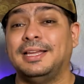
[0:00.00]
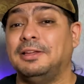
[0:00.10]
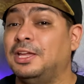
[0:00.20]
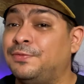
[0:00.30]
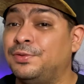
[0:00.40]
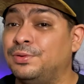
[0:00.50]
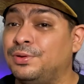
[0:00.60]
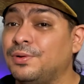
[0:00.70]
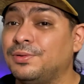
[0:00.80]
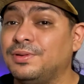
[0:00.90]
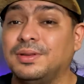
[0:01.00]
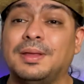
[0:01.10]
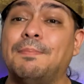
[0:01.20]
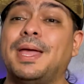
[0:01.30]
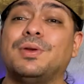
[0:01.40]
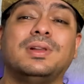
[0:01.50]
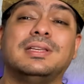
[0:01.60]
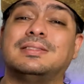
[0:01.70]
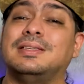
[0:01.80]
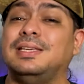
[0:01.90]
If you don't, the manual
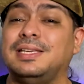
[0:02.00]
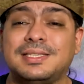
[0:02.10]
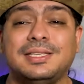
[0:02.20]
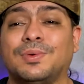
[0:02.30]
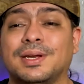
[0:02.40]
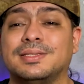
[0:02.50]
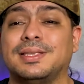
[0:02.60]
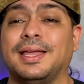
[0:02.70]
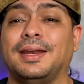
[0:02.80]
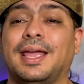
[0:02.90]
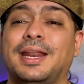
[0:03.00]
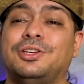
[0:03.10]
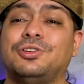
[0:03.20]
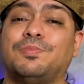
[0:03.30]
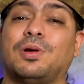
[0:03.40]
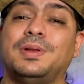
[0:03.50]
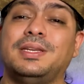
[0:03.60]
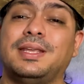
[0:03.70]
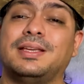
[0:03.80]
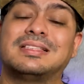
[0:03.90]
is easy to understand and it should probably
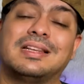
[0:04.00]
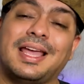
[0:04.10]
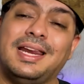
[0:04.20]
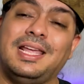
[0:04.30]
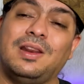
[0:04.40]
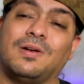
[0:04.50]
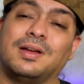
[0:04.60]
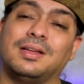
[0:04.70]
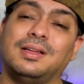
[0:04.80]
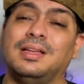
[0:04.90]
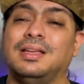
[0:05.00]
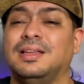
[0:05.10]
take slightly longer